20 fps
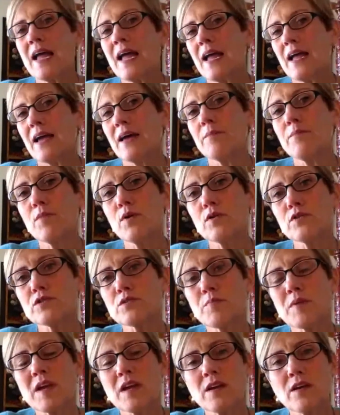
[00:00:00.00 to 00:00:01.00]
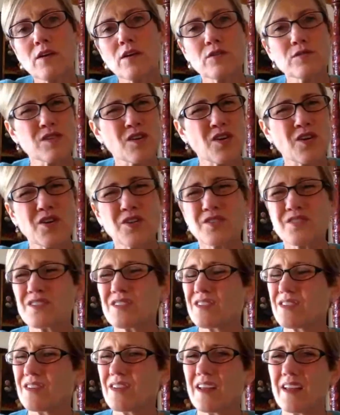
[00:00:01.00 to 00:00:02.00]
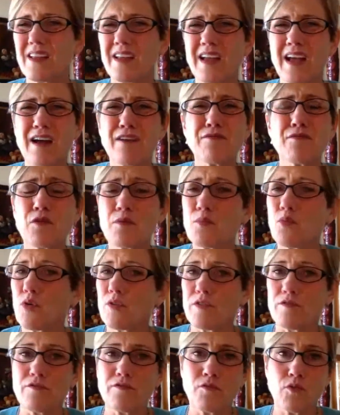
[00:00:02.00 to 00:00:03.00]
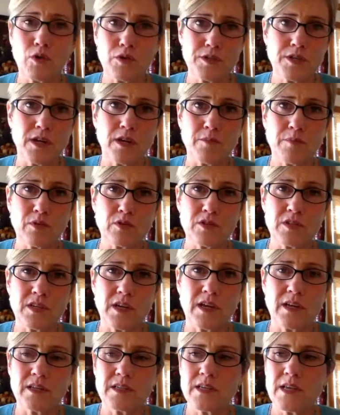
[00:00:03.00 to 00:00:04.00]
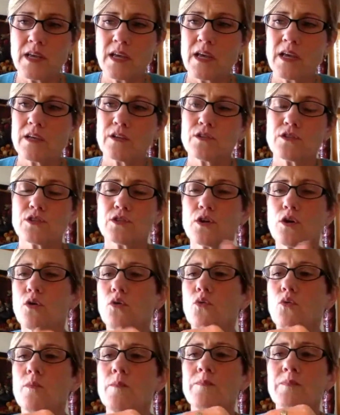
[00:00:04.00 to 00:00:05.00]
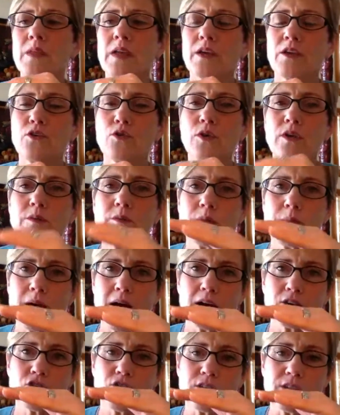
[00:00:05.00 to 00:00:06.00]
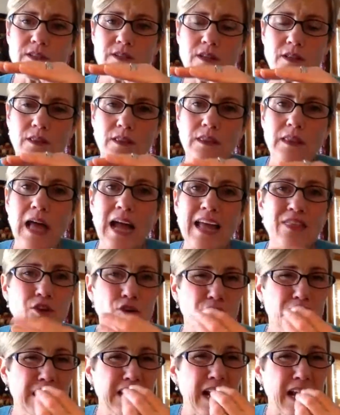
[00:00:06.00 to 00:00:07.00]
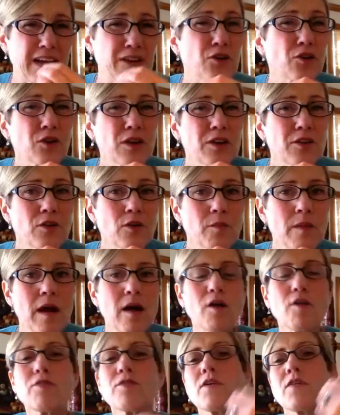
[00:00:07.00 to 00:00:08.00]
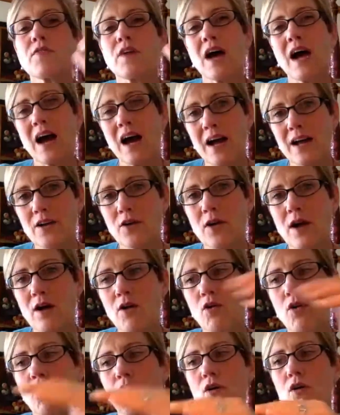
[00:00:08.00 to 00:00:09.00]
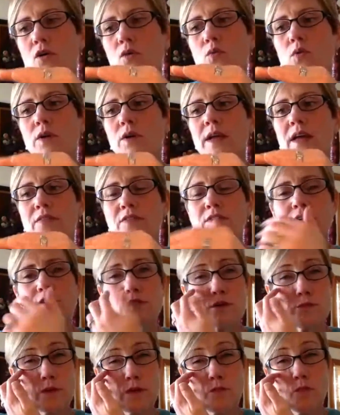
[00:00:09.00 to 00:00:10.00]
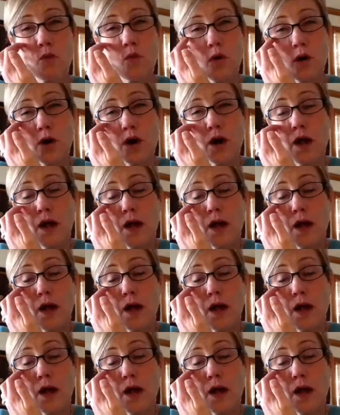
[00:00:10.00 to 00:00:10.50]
And most Pinots aren't ever more than 14%. So you can imagine it's light, they're lighter in your mouth. The higher alcohol will get this to be more